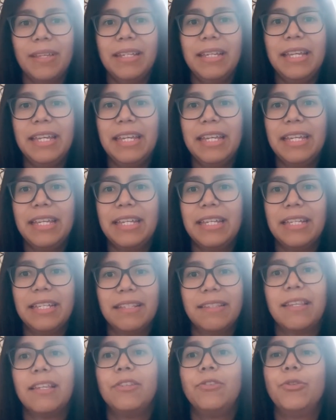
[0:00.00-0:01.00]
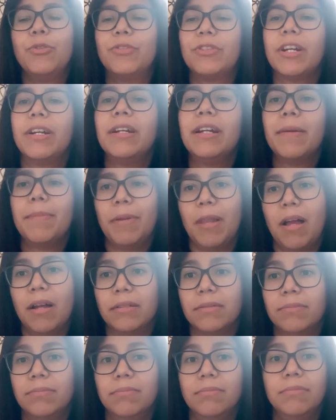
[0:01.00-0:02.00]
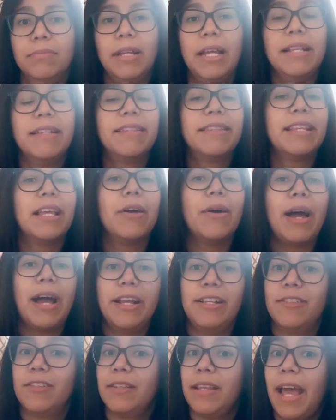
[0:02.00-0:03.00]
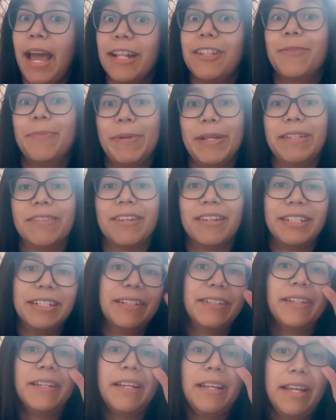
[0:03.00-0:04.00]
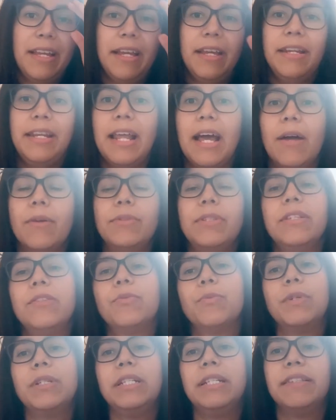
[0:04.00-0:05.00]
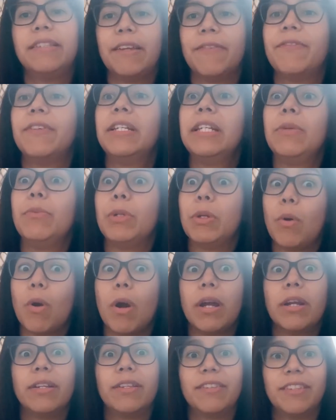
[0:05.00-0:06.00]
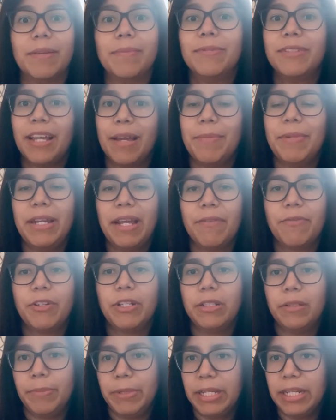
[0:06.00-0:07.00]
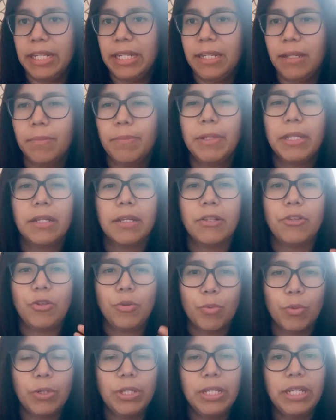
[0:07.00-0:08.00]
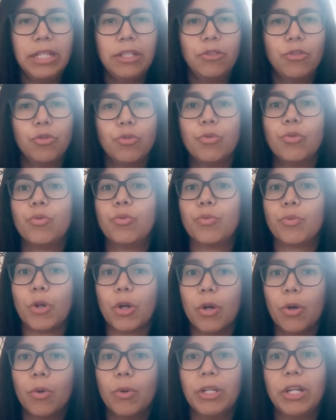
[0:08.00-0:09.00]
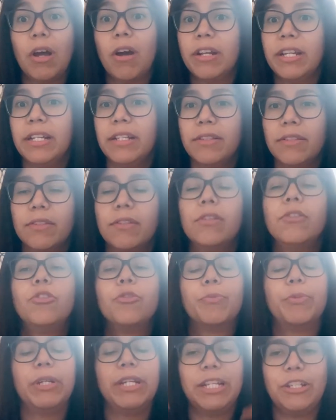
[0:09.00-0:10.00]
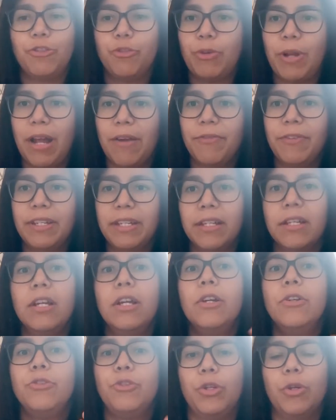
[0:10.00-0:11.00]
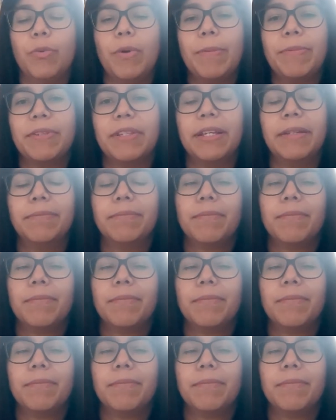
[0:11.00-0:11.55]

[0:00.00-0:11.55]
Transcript: is to start a blog and sell ad space on it. Now, this one is definitely requires some time and effort in the beginning because you will need to grow an audience to bring in traffic to your website.